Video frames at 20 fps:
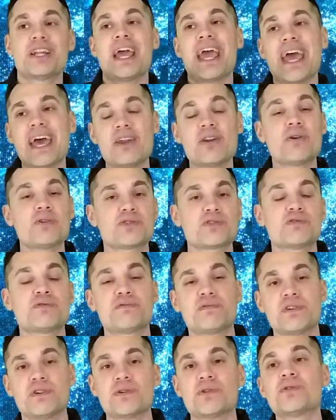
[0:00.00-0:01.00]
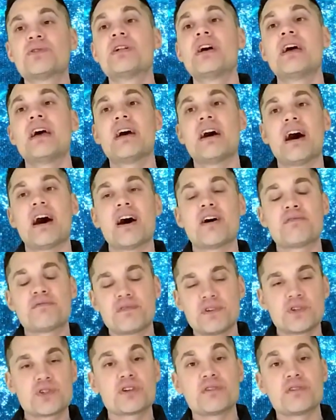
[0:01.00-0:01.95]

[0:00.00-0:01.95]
and also fuel uh, future